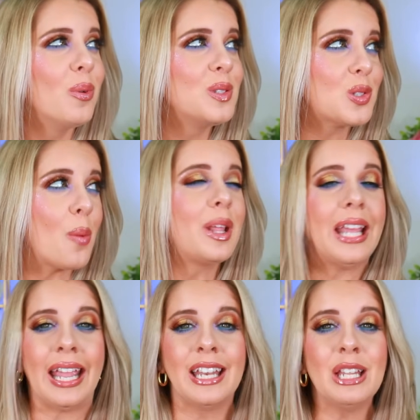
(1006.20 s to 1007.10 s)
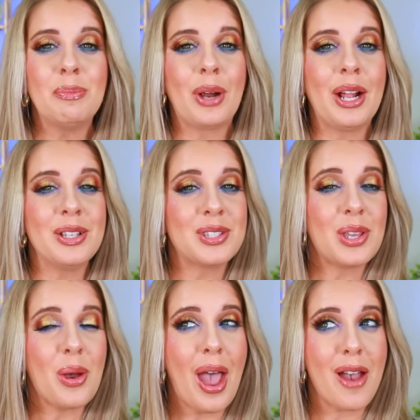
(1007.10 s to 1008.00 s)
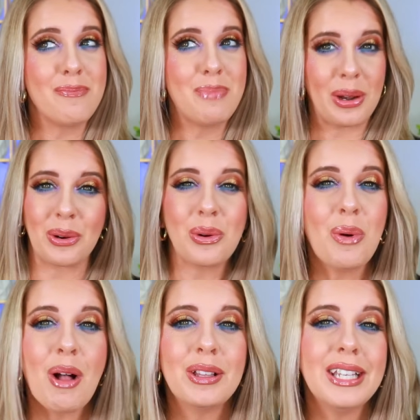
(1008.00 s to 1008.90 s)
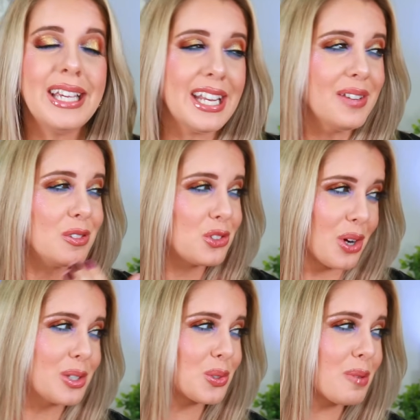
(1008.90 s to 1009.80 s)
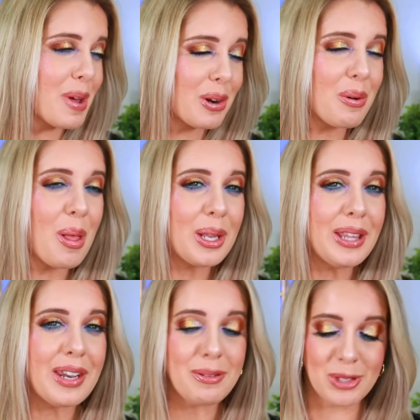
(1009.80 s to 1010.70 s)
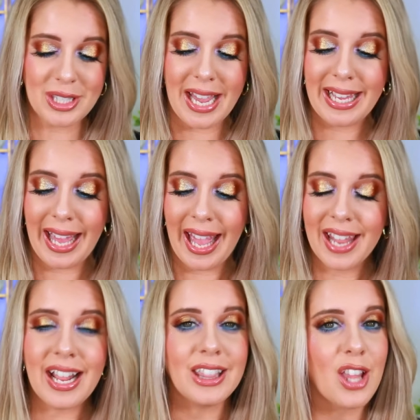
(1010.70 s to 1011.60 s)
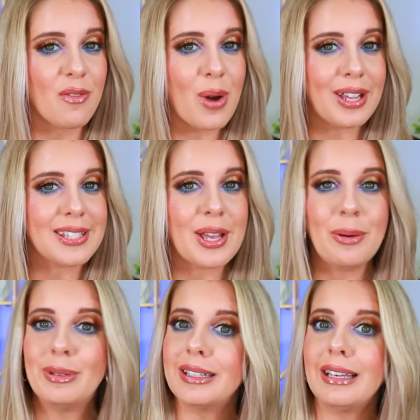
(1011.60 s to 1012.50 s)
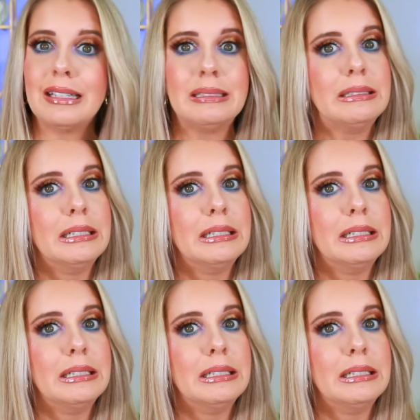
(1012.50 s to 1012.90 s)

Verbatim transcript: when so many indie brands have better quality and even drugstore better quality that I just I can't. I love YSL, but like